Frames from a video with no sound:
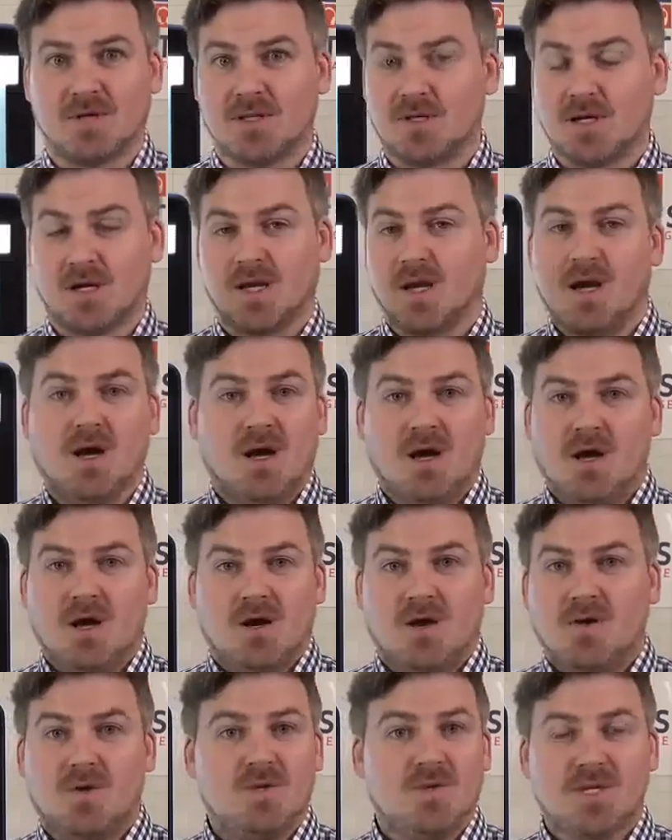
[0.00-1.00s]
They're like,
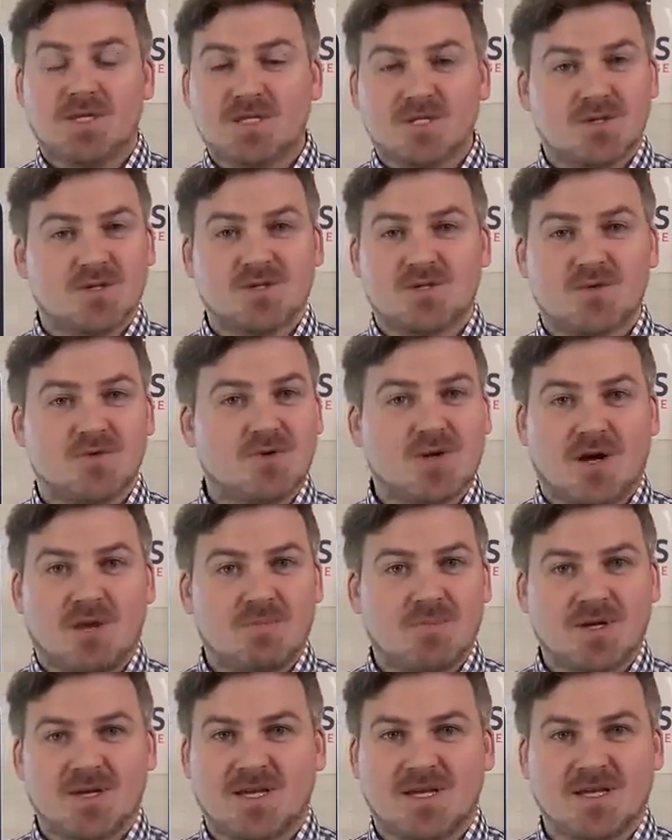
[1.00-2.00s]
oh, this looks so
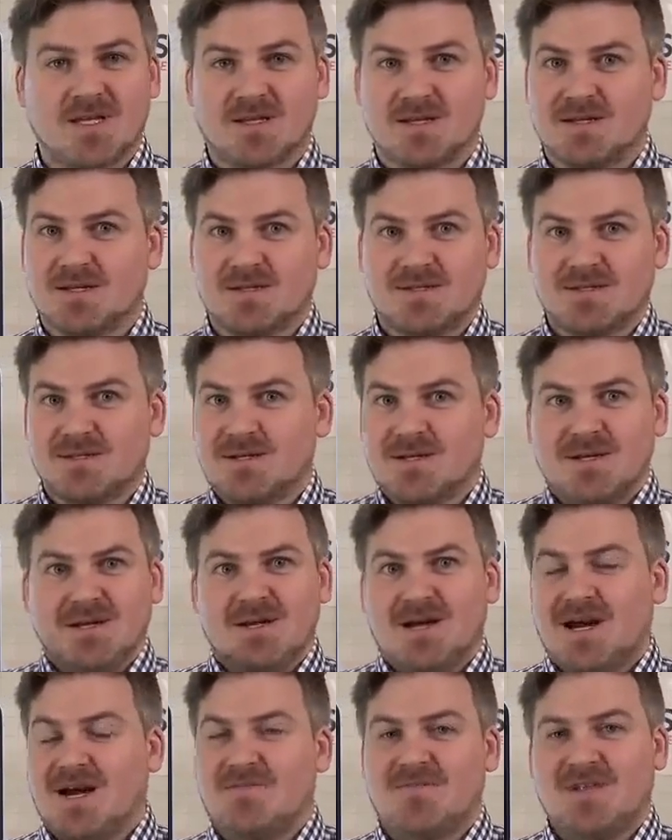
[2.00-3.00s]
complicated.
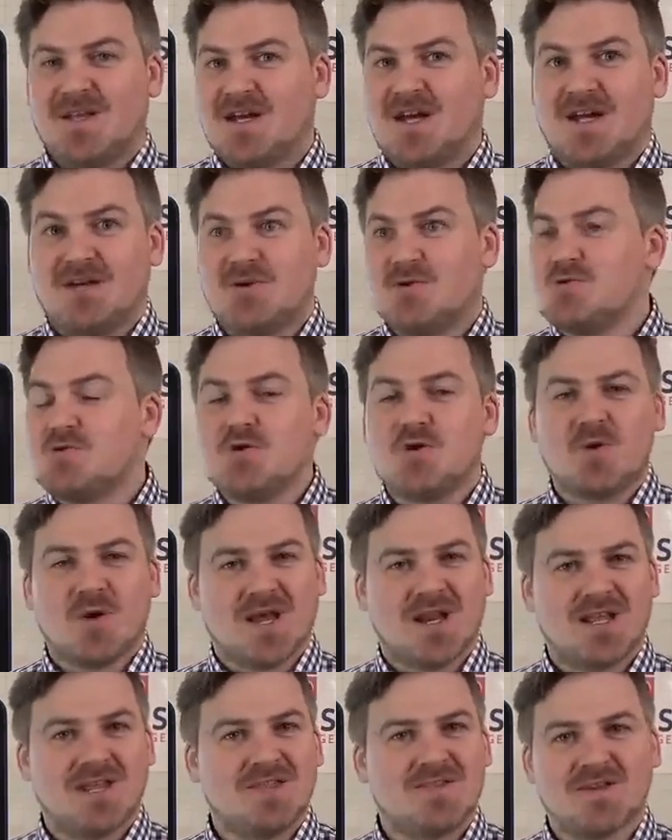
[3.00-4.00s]
I don't know
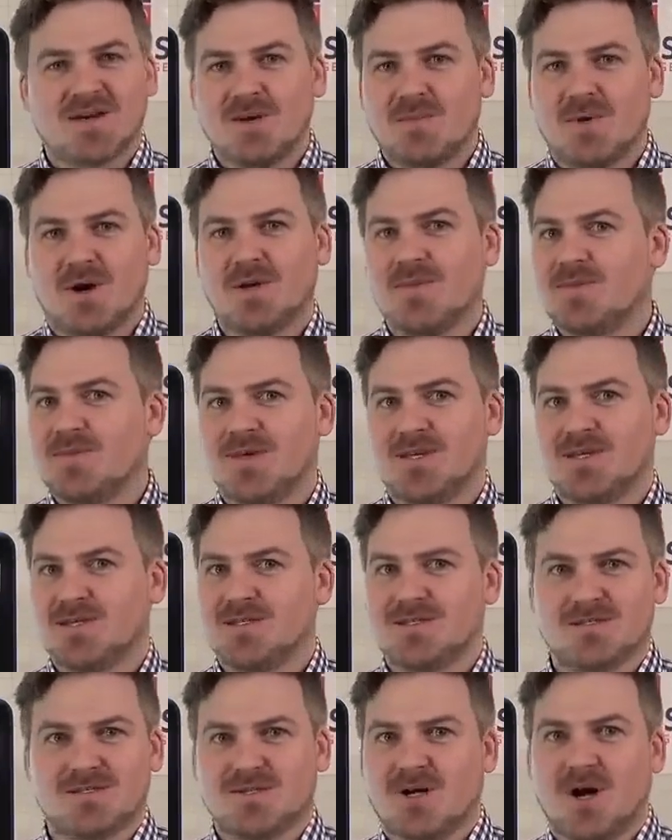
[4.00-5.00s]
anything about
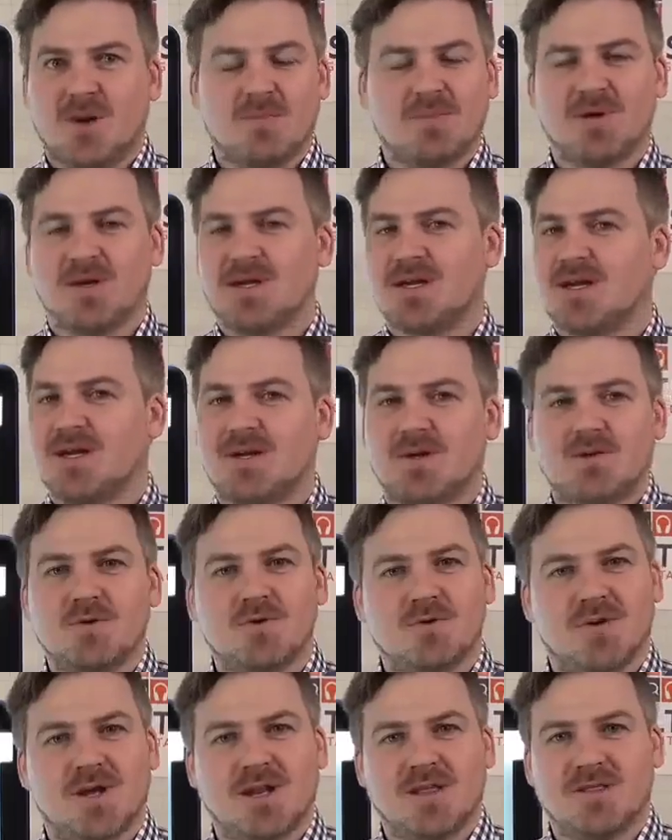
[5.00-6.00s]
this topic. I don't
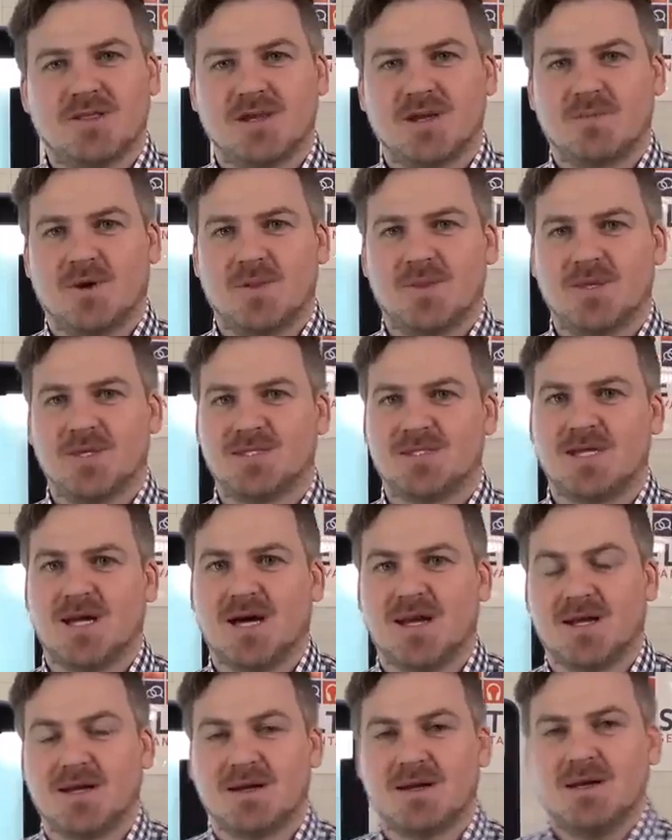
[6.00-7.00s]
know anything about this
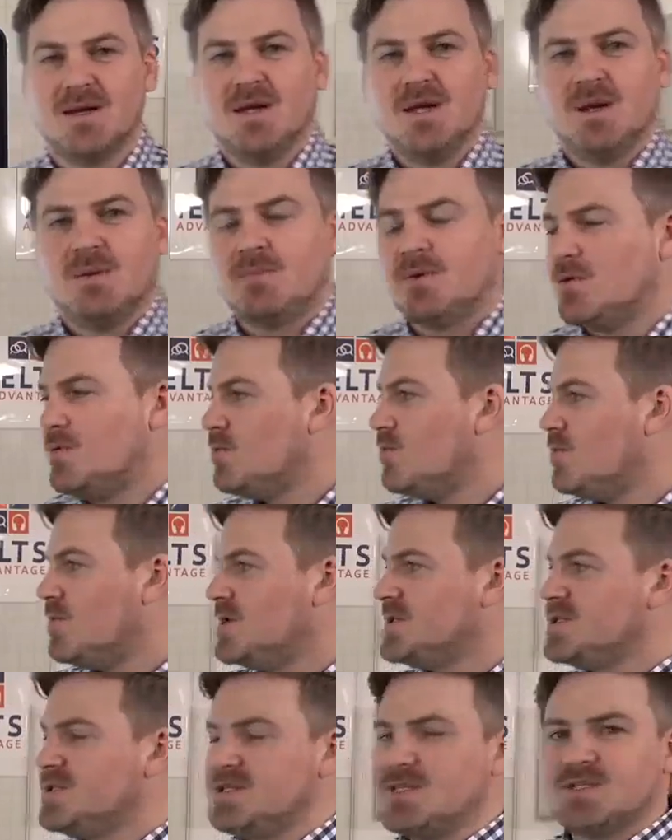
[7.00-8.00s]
data. But
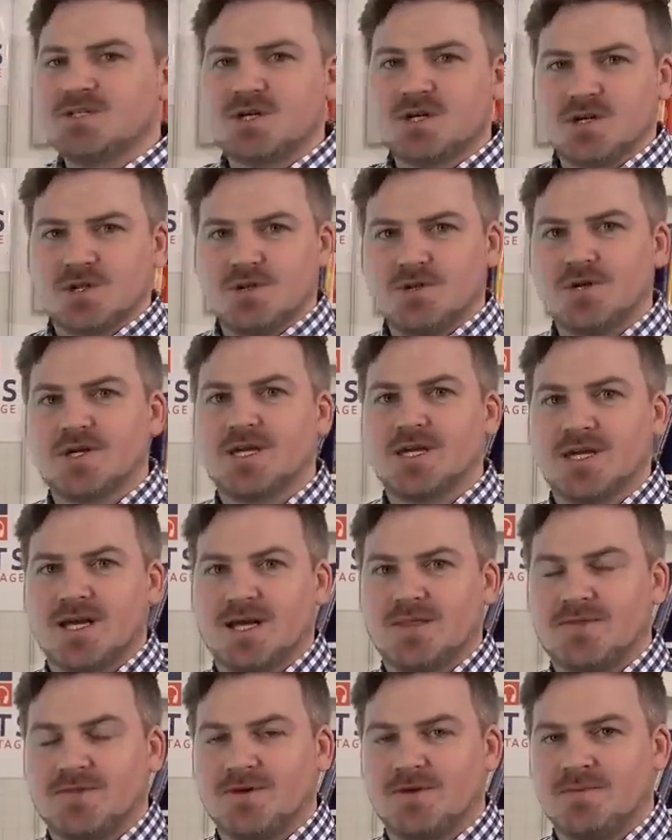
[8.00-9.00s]
once you start looking
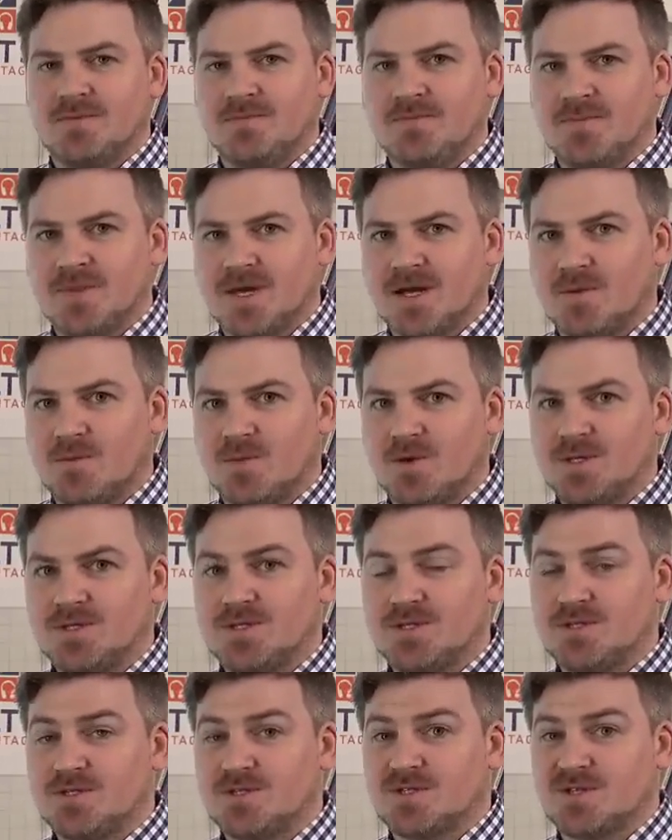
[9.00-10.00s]
at them and
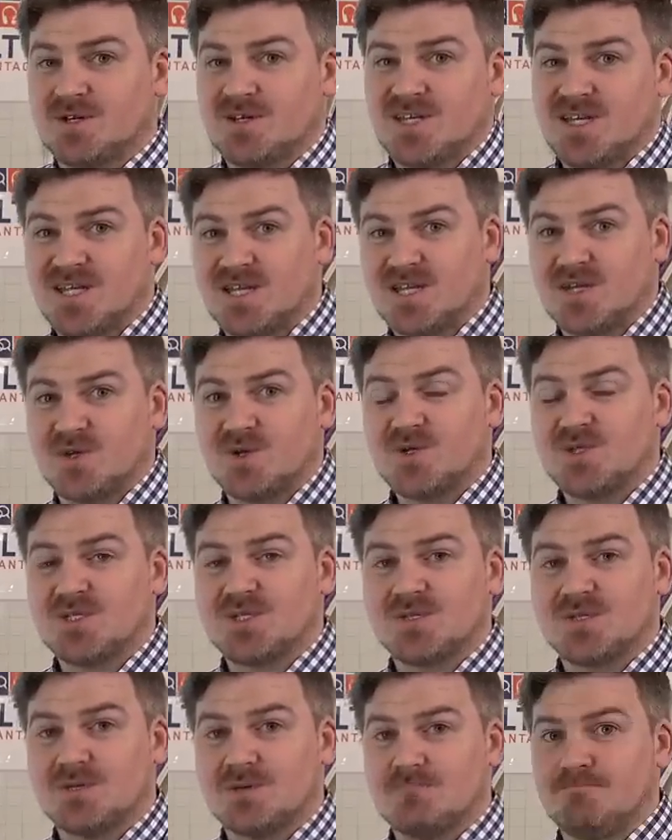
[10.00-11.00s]
once you start getting used
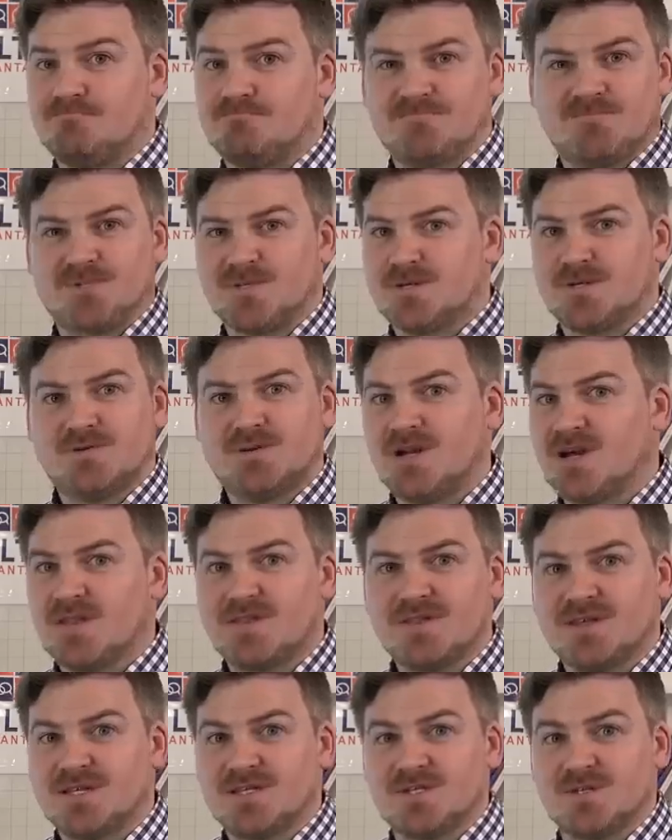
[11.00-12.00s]
to them, they're
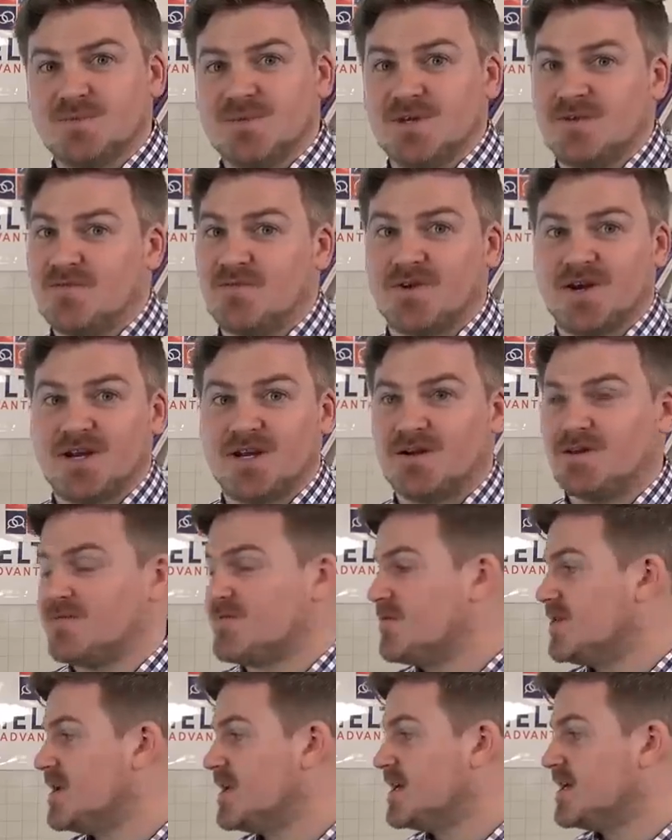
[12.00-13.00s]
nothing to be afraid
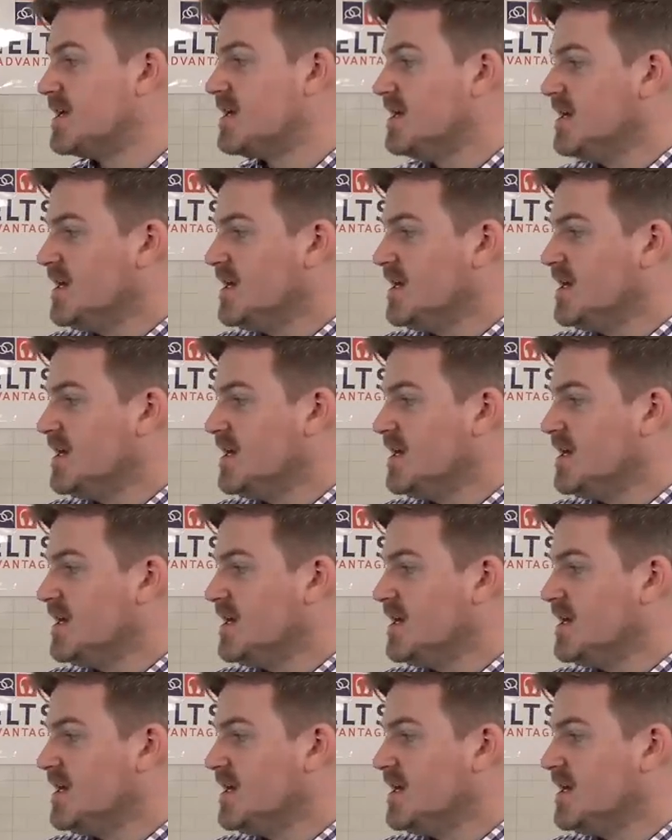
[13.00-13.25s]
of, really.